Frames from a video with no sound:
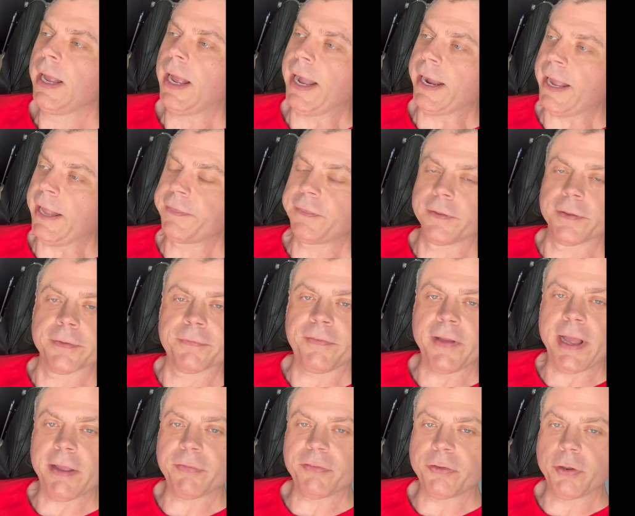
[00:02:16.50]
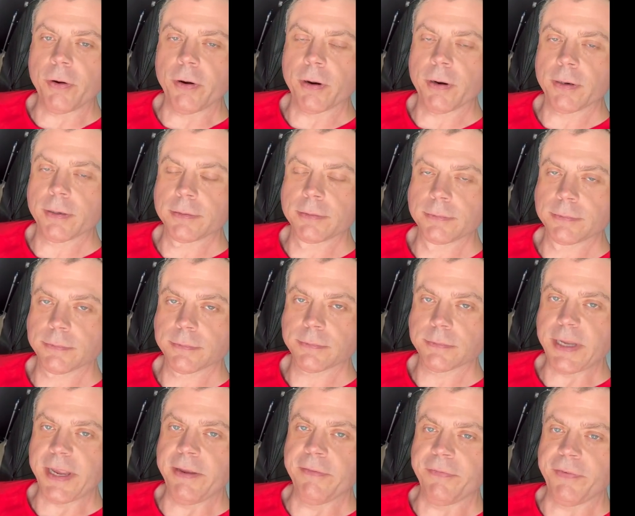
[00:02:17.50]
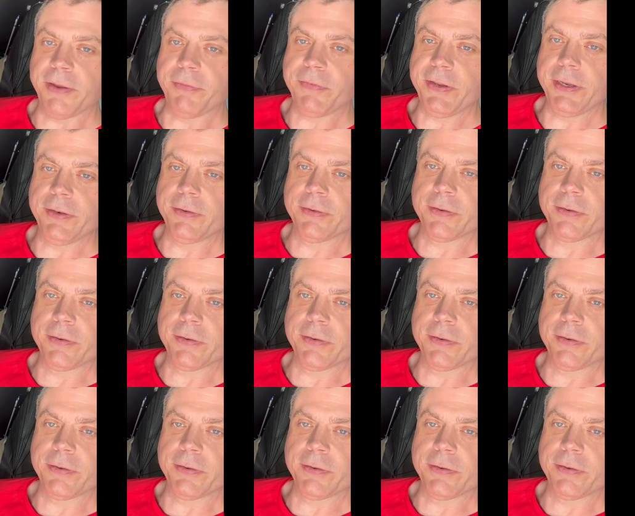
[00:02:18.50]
I got the 5-Star E50